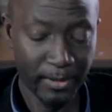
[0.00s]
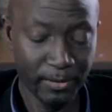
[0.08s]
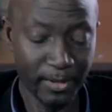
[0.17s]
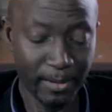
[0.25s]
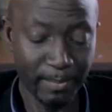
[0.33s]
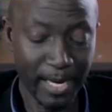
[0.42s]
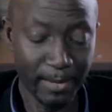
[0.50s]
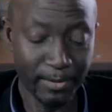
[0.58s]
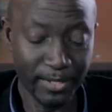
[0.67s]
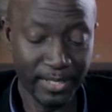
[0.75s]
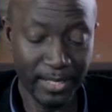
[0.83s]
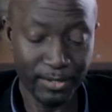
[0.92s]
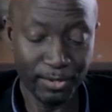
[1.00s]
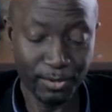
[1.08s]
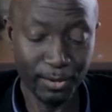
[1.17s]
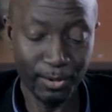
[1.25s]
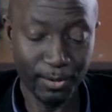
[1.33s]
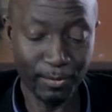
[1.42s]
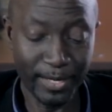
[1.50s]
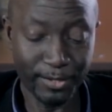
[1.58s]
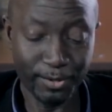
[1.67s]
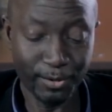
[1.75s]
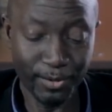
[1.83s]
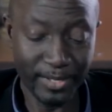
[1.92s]
So the Bible says Saul was
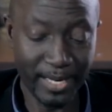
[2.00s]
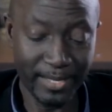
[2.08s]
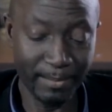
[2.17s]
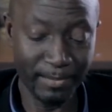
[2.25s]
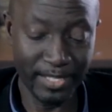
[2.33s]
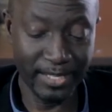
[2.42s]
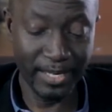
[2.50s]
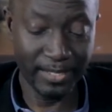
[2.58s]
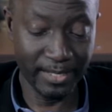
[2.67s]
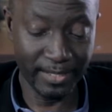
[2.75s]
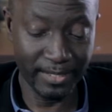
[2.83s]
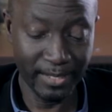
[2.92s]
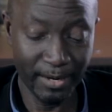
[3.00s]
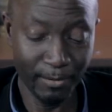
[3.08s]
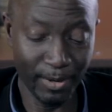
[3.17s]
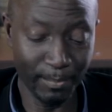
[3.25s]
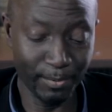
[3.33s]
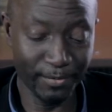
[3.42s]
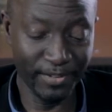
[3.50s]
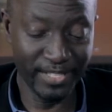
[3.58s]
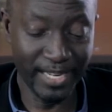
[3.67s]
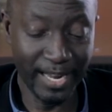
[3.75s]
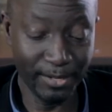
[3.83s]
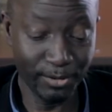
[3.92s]
told that the messengers were
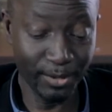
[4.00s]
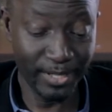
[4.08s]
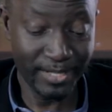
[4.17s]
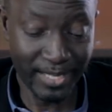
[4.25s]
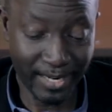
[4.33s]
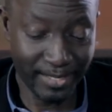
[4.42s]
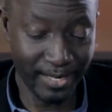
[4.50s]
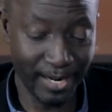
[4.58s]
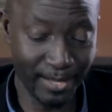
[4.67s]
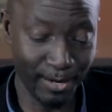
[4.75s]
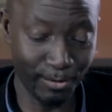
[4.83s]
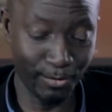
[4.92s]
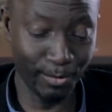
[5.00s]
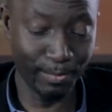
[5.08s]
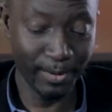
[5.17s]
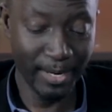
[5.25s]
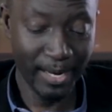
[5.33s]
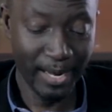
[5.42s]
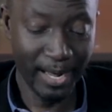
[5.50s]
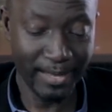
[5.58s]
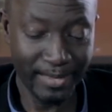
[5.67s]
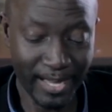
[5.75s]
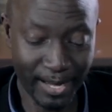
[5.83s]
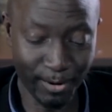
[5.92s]
prophesying, so he sent another group,
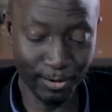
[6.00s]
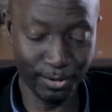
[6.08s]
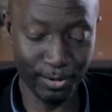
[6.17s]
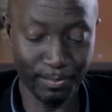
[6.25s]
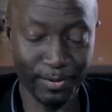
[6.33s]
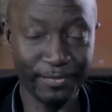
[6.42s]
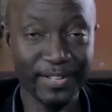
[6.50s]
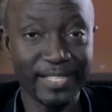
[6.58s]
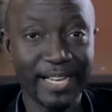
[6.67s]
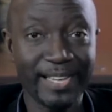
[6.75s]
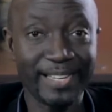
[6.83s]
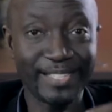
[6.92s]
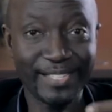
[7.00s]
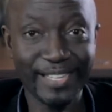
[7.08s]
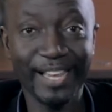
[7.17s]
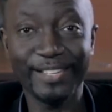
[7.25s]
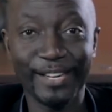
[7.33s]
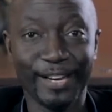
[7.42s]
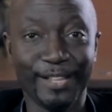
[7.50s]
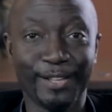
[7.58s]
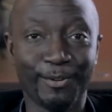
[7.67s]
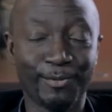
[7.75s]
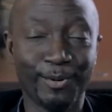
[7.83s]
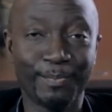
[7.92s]
and they also prophesied. He sent another
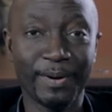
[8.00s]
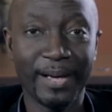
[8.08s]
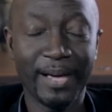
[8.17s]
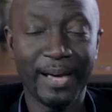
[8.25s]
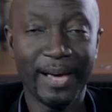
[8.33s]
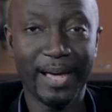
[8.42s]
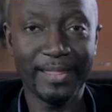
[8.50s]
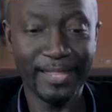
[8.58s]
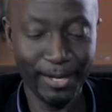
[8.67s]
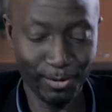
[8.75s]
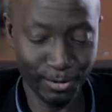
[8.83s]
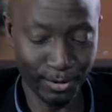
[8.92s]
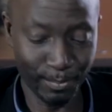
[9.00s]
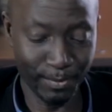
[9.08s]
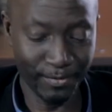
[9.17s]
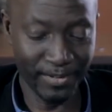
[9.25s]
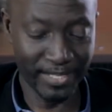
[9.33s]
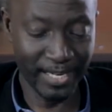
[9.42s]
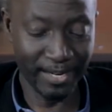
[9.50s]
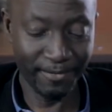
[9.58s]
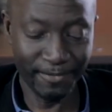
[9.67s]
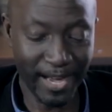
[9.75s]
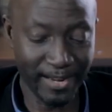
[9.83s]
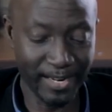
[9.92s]
group, and they also prophesied.
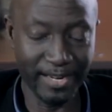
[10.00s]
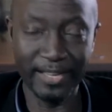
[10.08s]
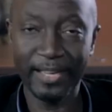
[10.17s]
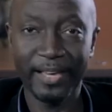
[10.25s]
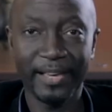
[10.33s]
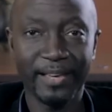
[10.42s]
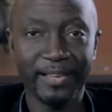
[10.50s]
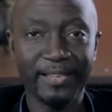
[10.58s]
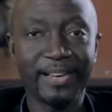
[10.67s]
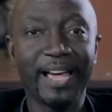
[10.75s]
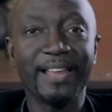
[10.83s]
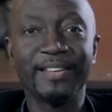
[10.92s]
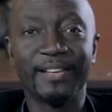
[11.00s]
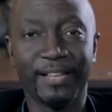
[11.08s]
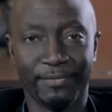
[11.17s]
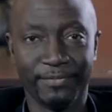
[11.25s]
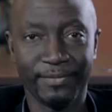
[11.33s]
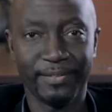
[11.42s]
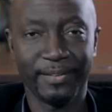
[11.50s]
Finally, he had had enough.